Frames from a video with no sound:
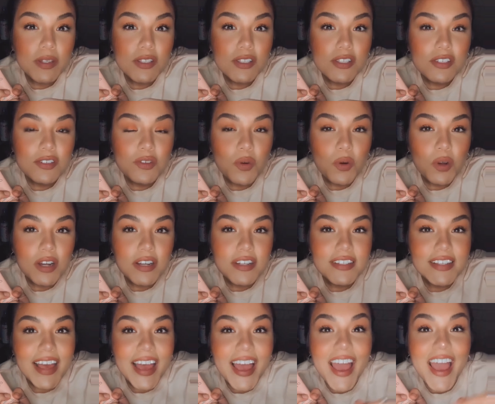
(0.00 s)
stores
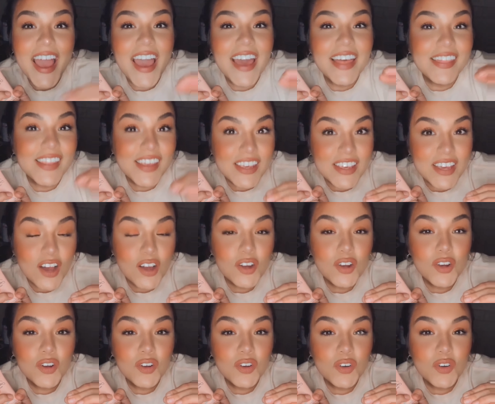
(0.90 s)
and the
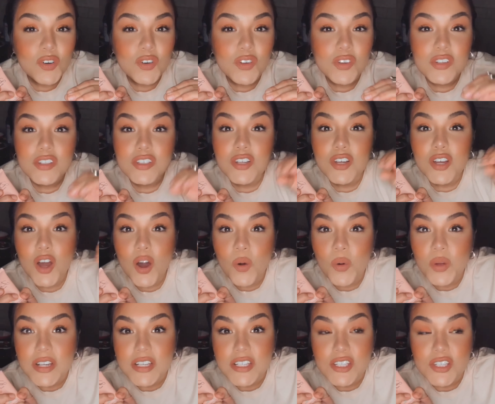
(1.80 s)
younger girls go
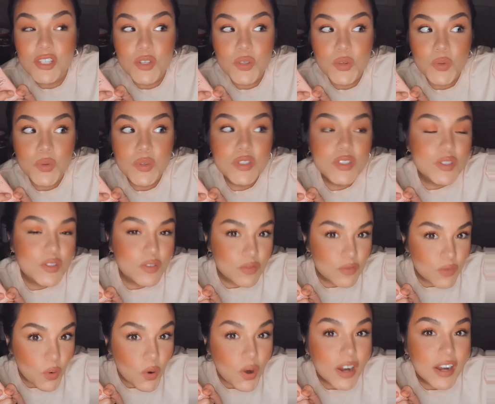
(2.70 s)
into
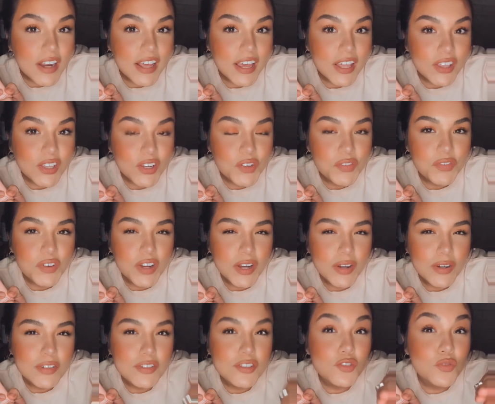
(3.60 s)
Sephora to get their
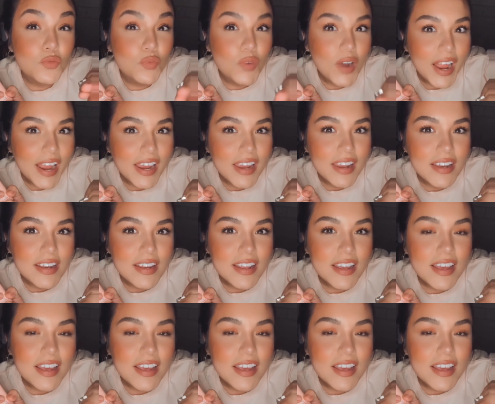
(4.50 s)
fragrance, right?